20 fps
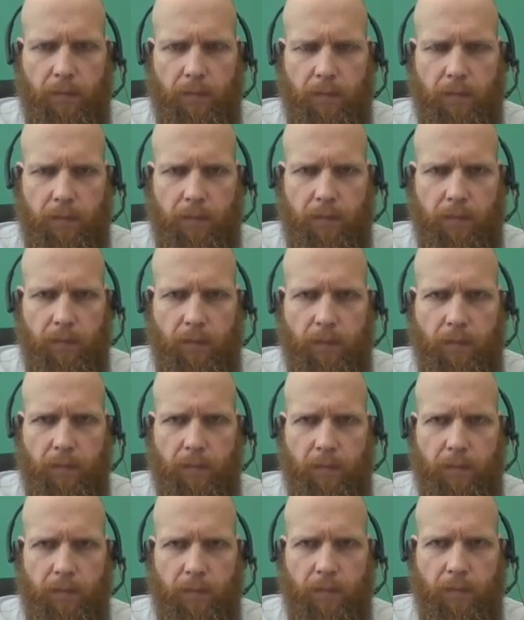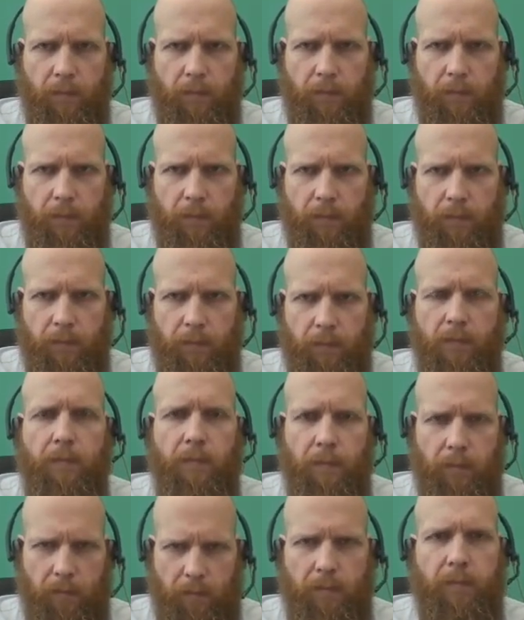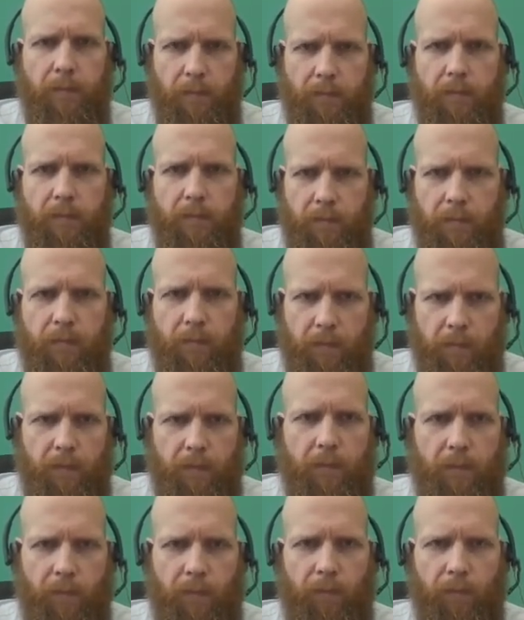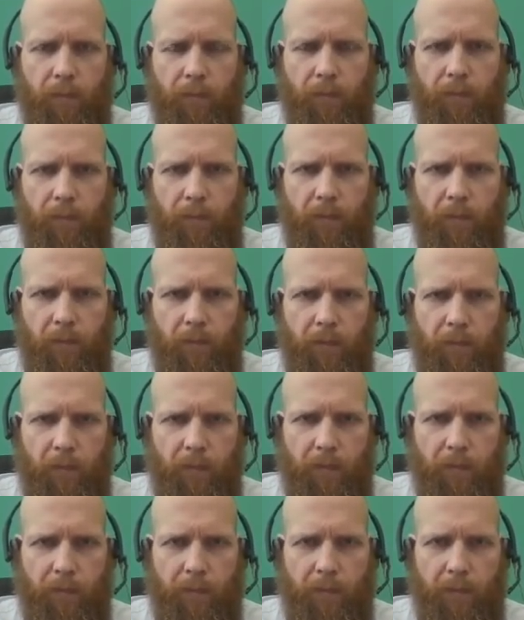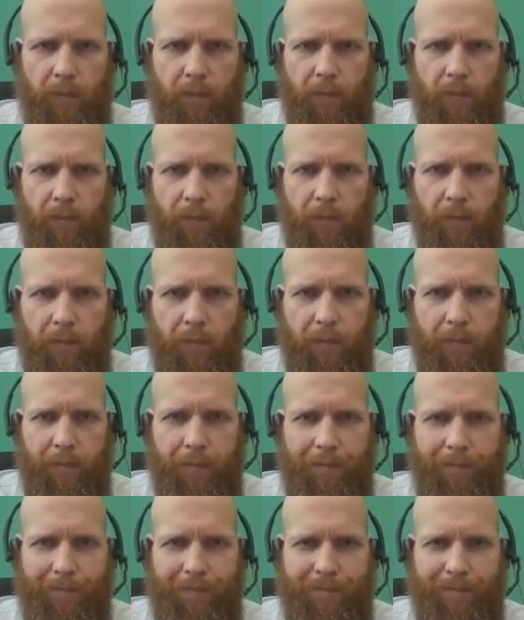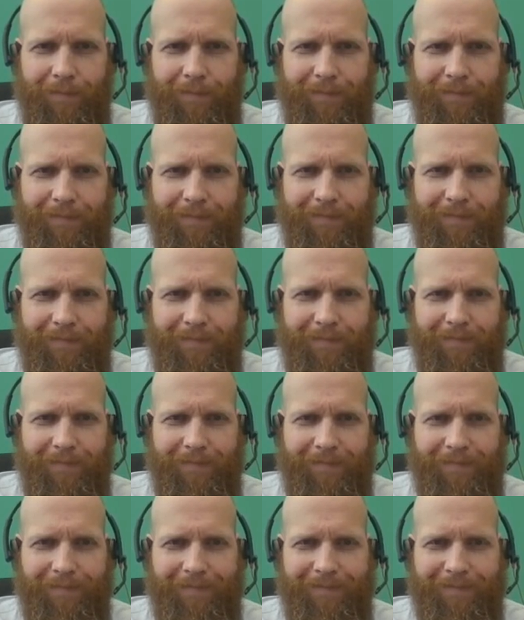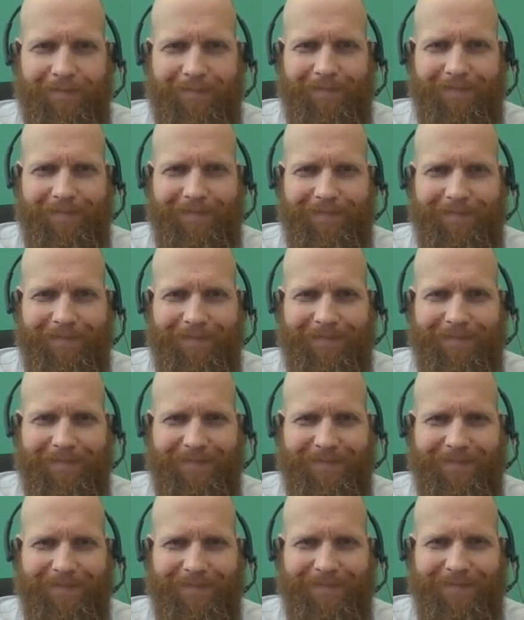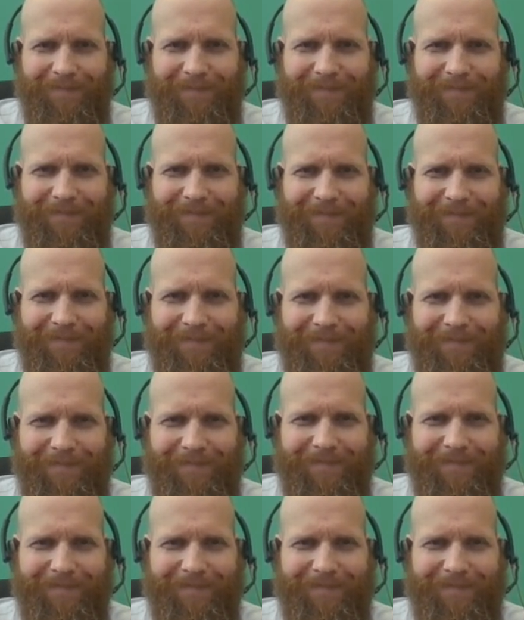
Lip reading: This person isn't speaking.